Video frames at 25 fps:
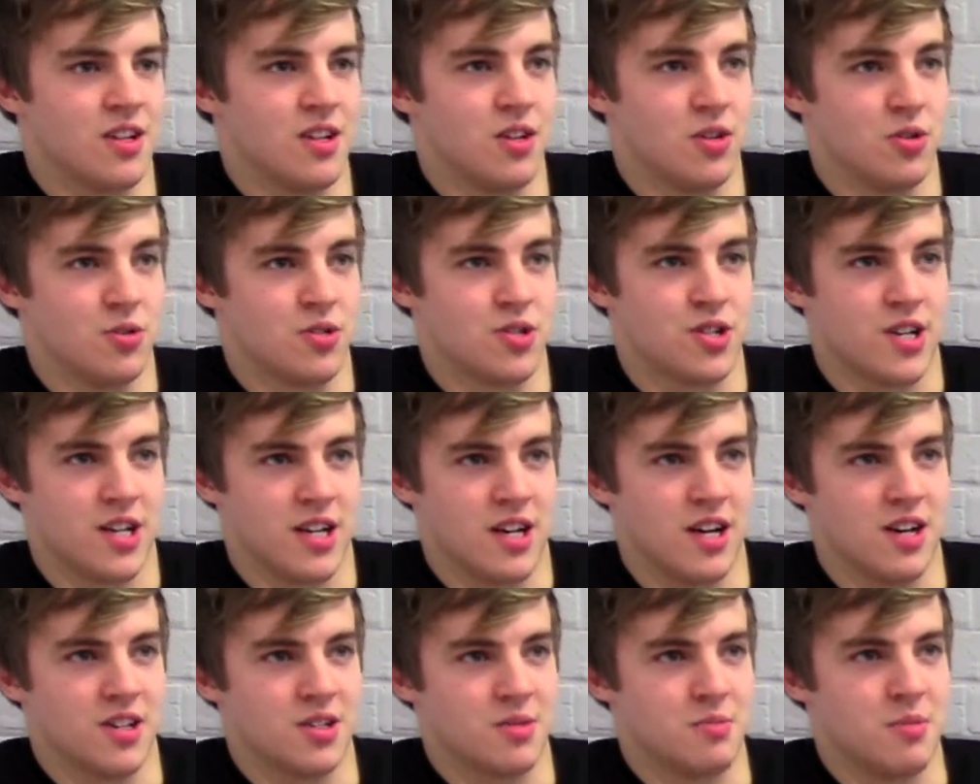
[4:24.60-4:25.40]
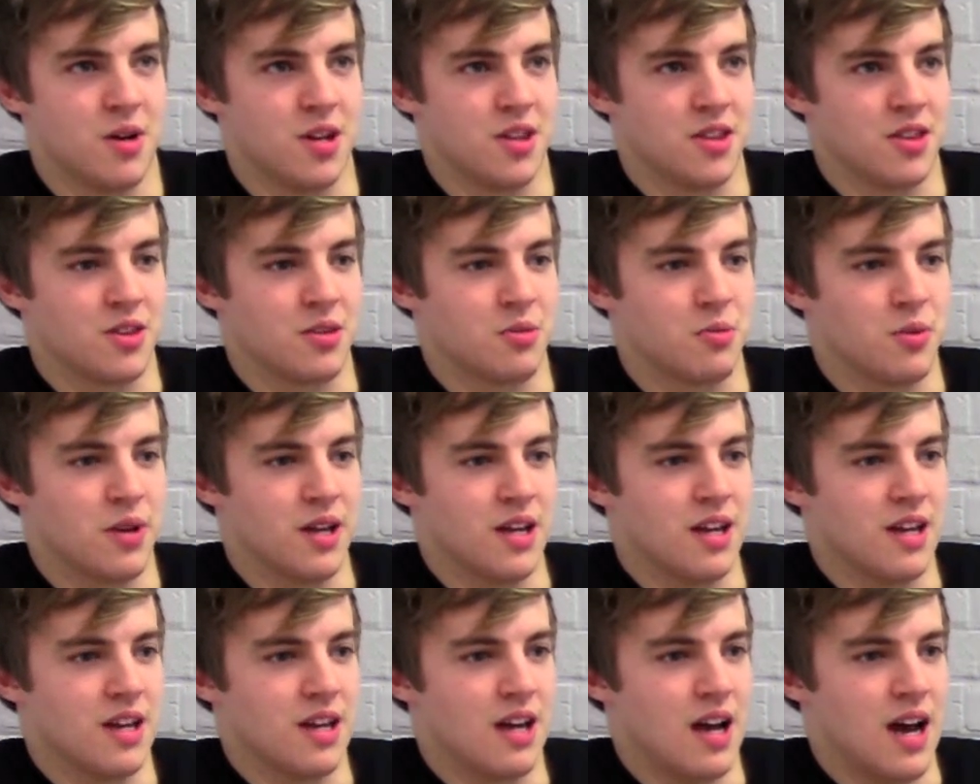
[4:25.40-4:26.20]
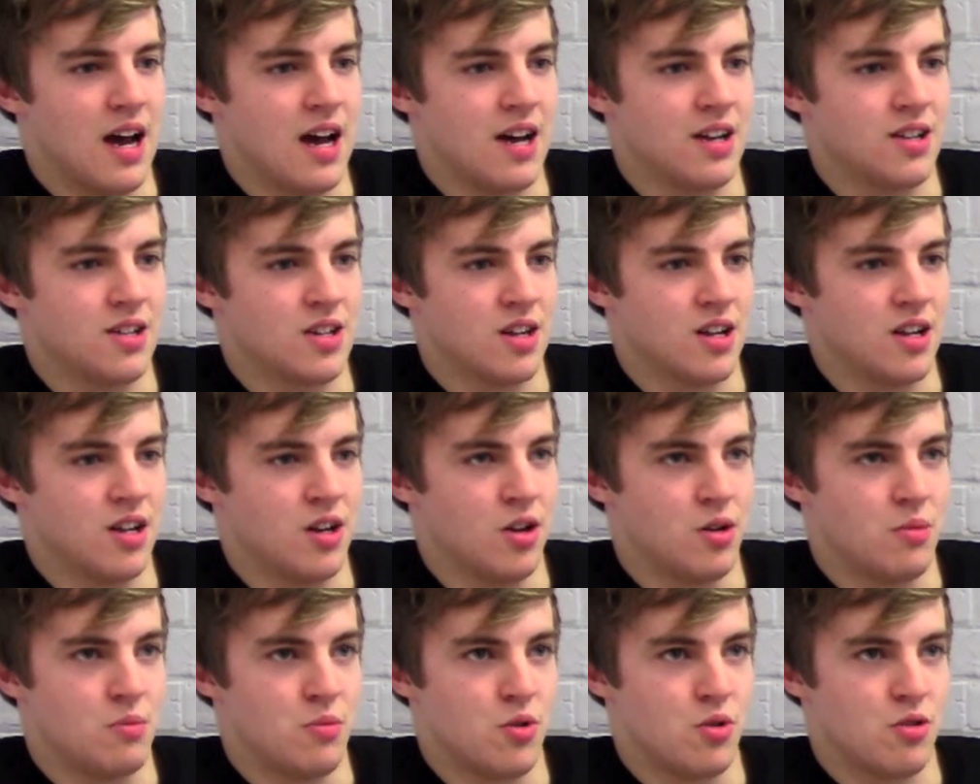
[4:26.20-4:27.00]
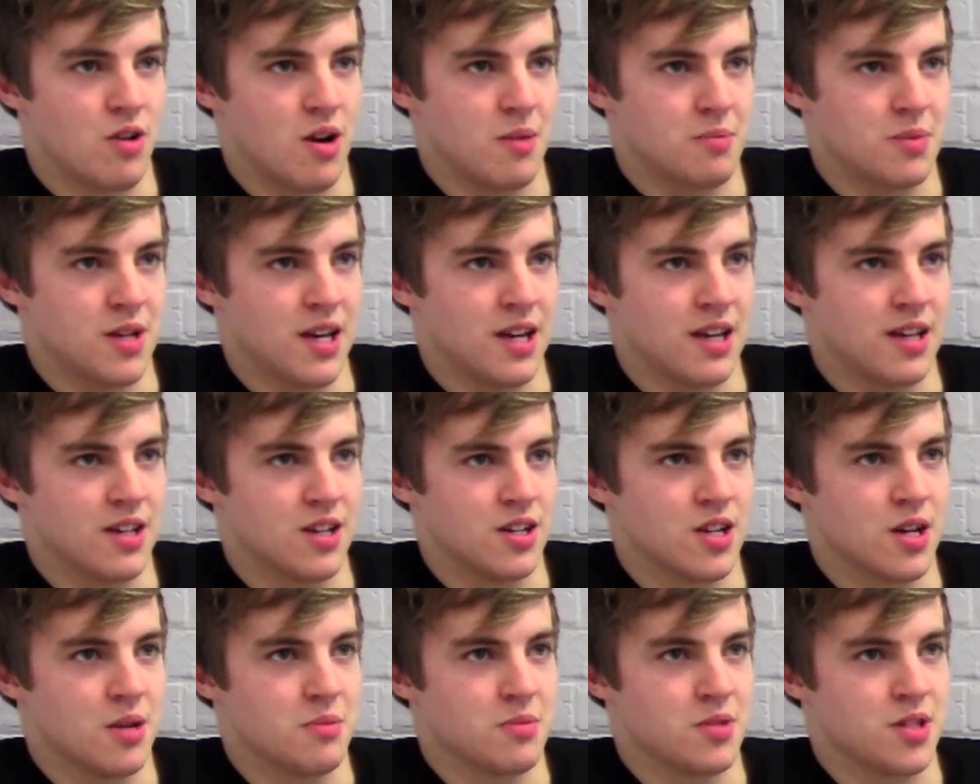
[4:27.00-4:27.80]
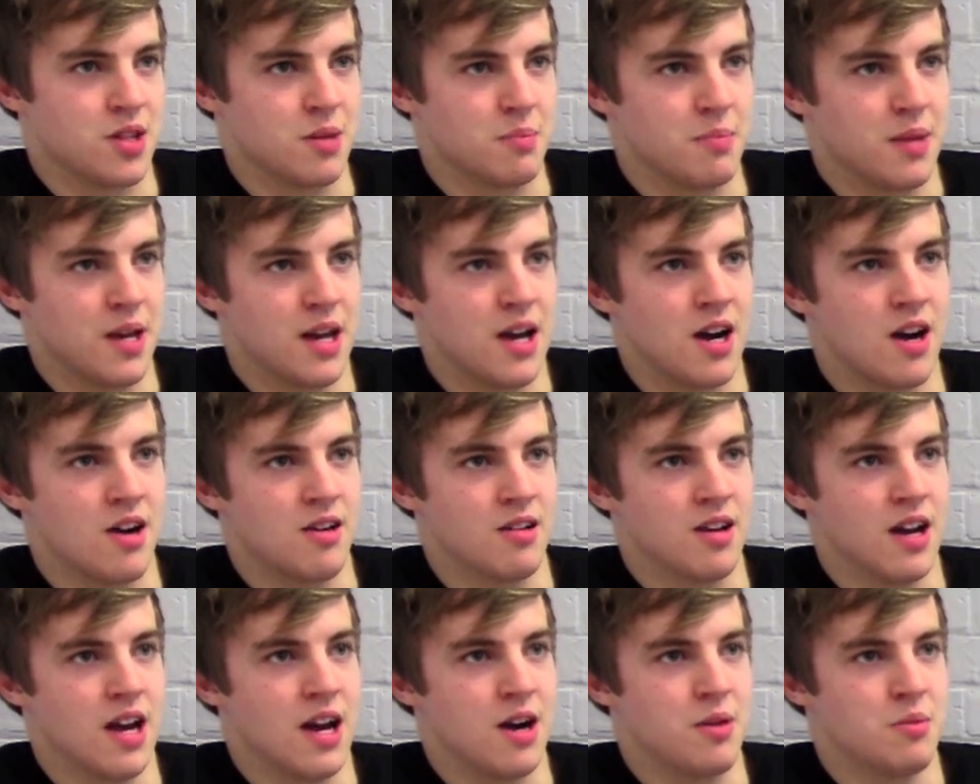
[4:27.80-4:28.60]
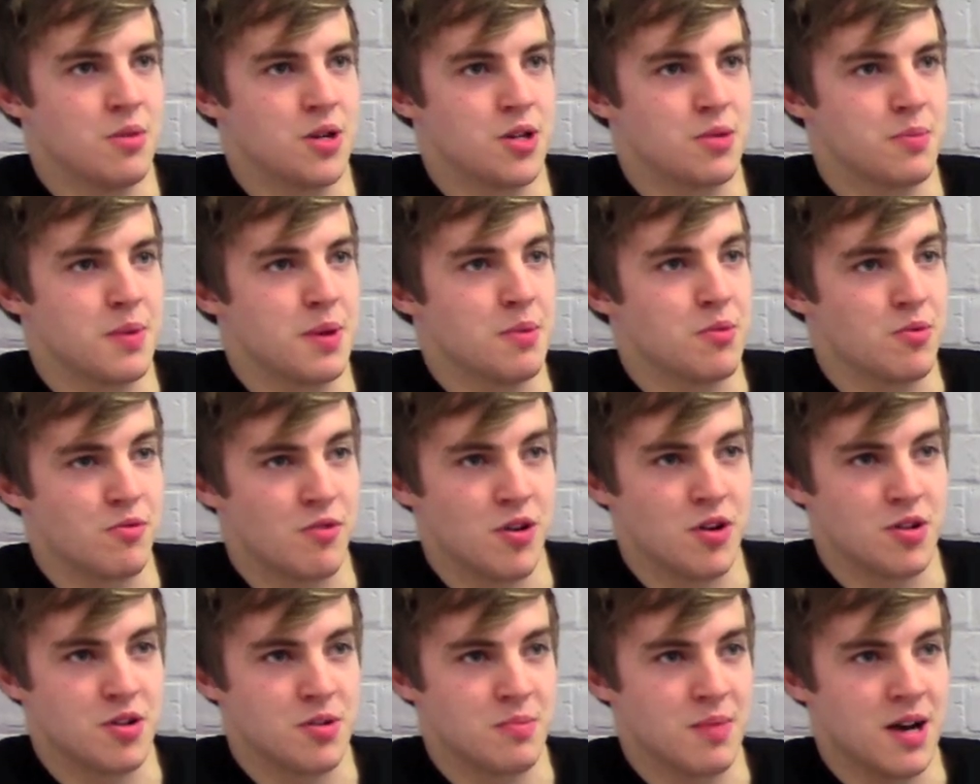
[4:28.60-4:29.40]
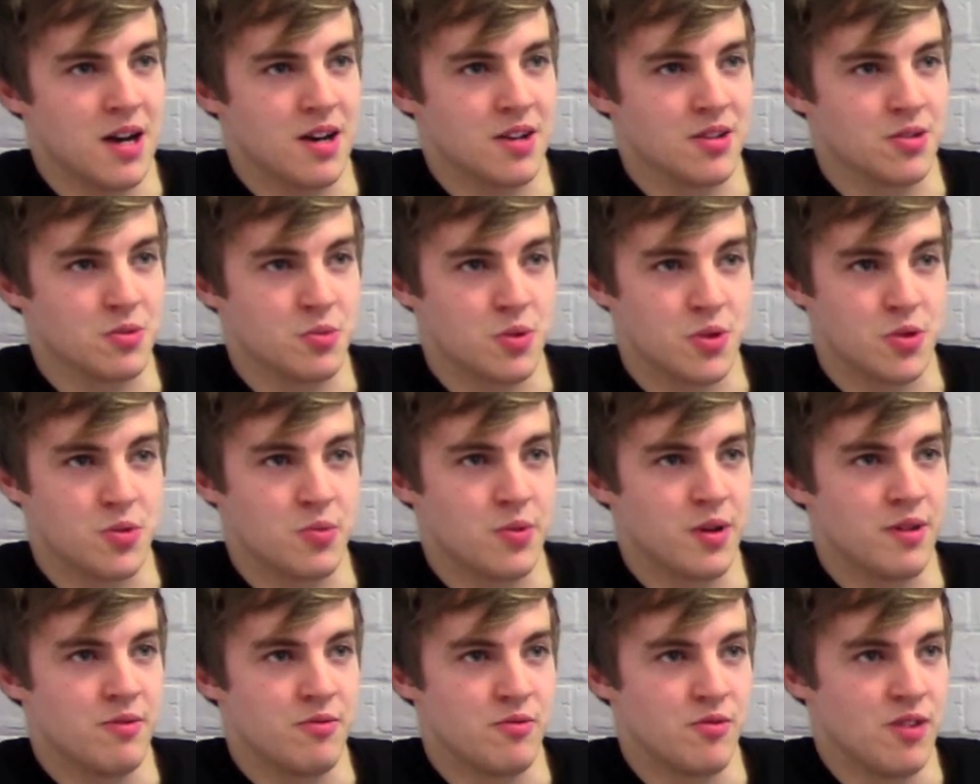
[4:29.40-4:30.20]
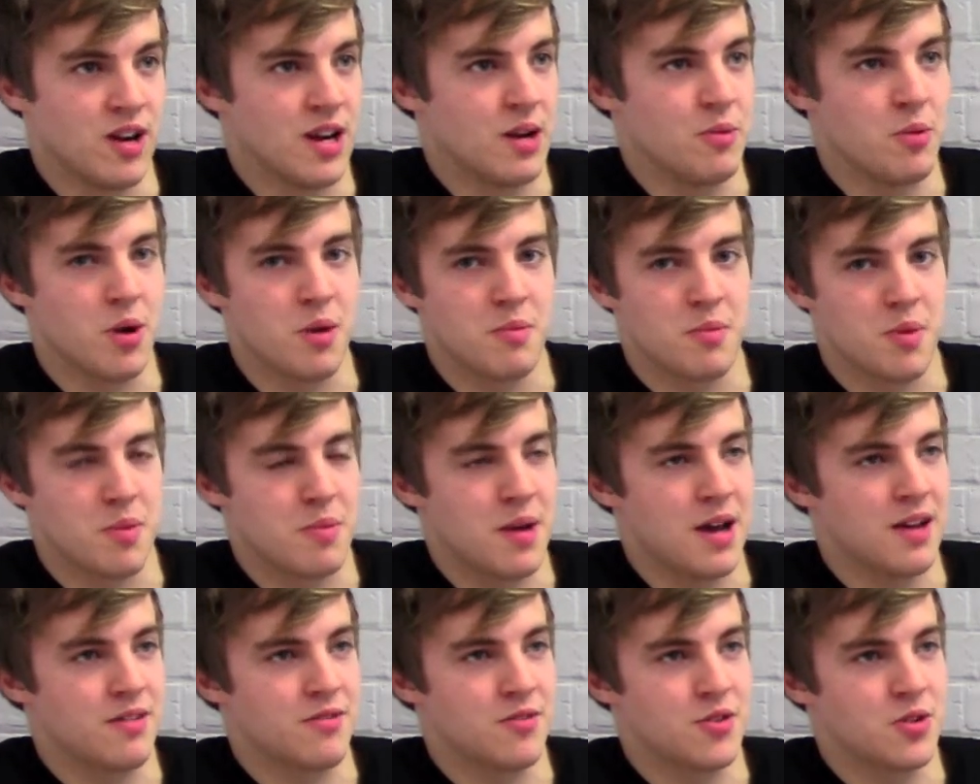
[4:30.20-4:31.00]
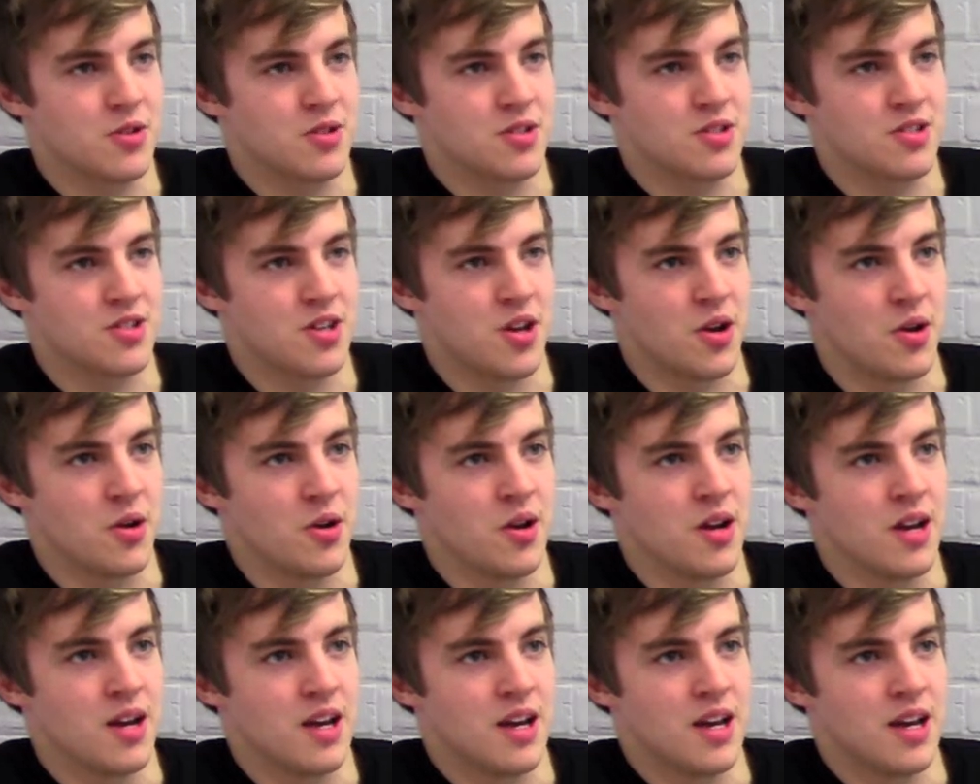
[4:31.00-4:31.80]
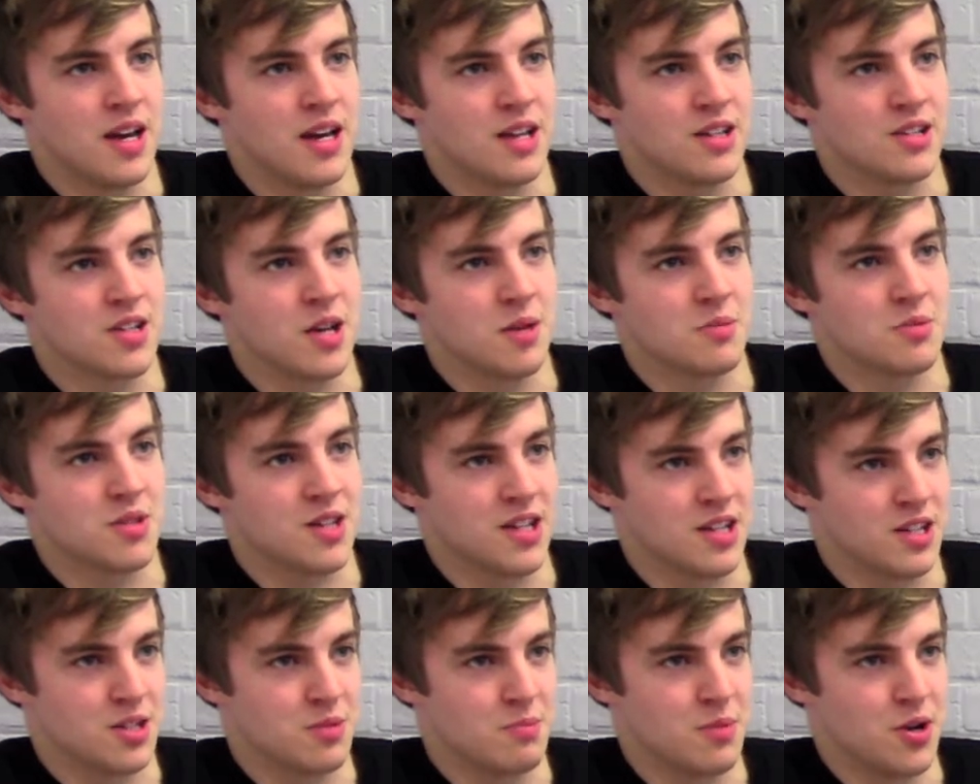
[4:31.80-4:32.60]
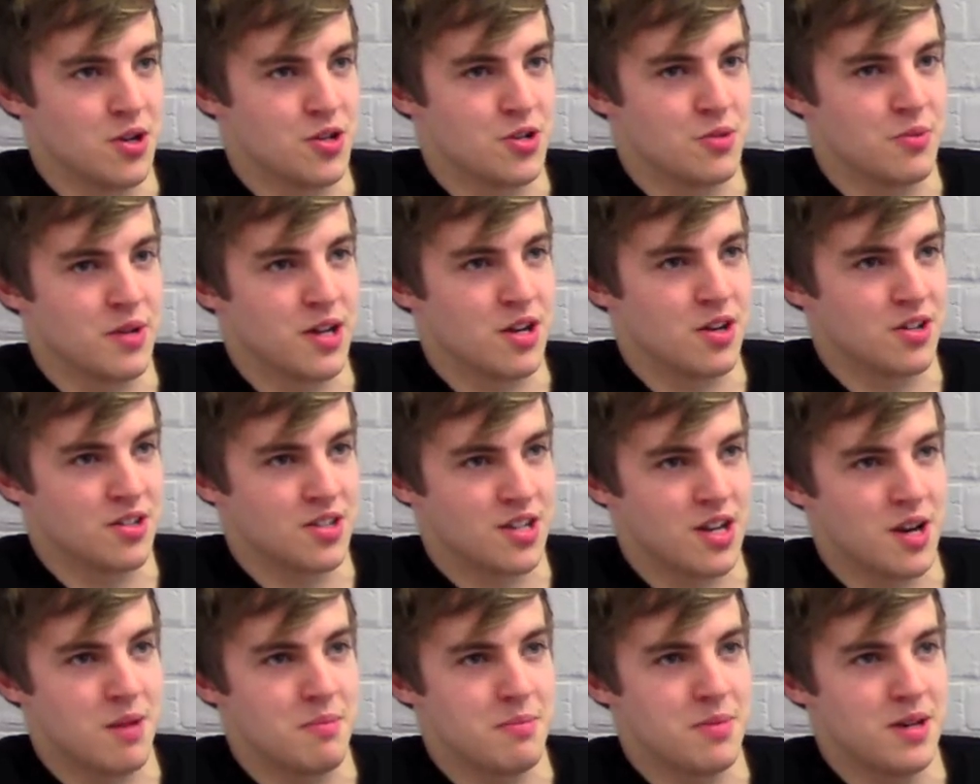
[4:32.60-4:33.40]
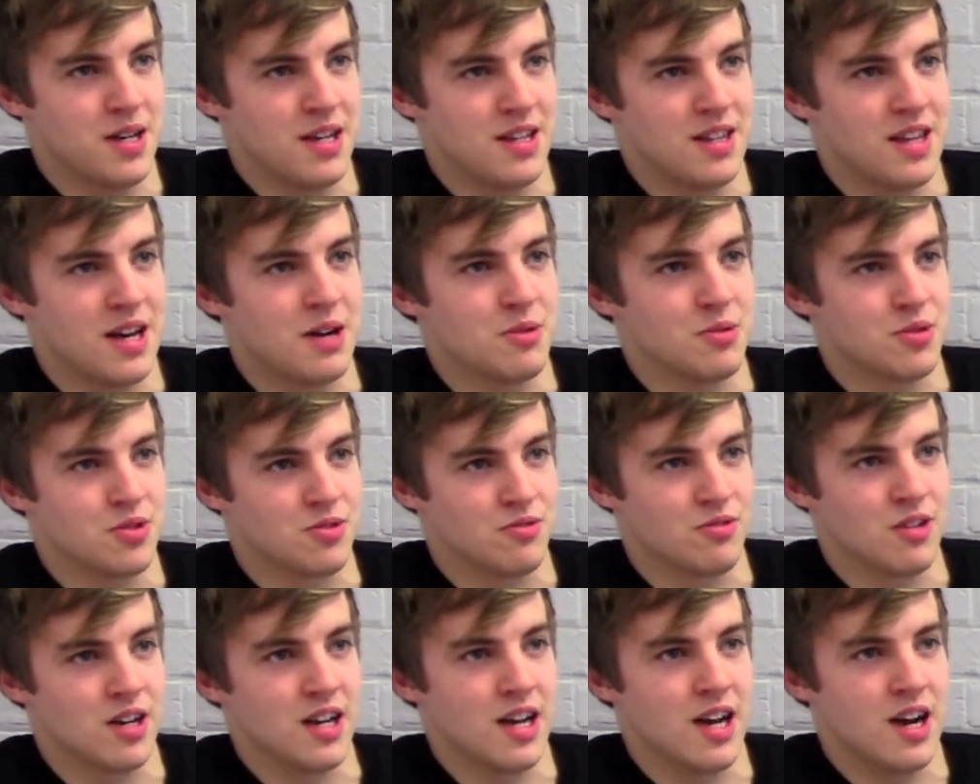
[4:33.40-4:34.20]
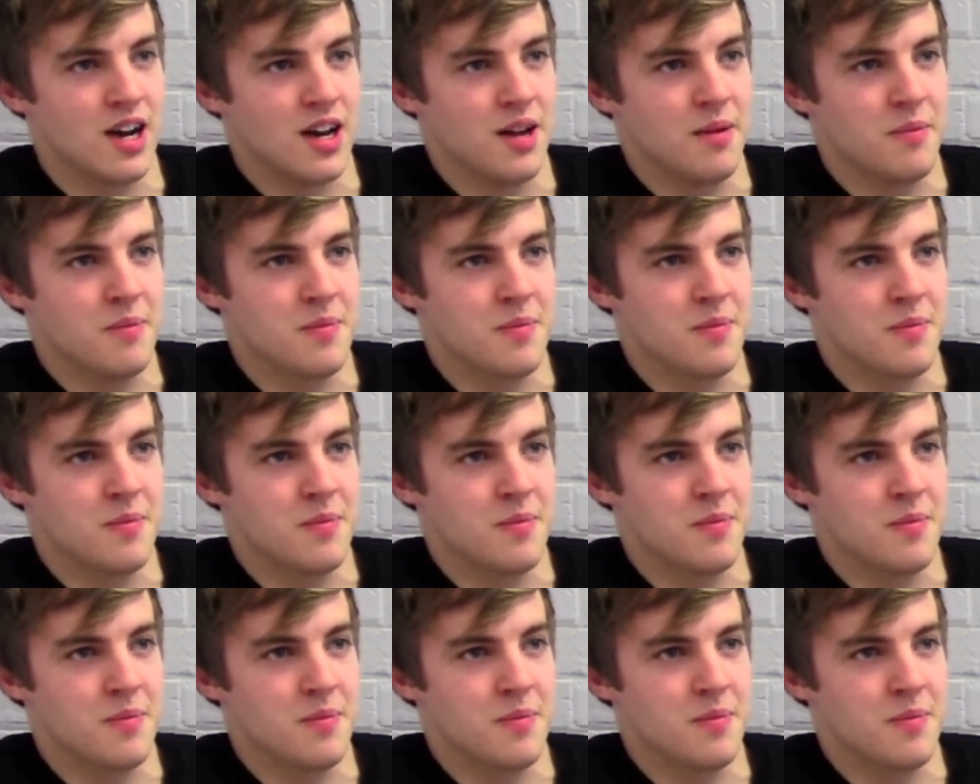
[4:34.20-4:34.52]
launching last month, we had a lot more uptake in terms of the PR and how much people wrote about us, which we really weren't prepared for. So in terms of the exposure we got as a company, that was really high.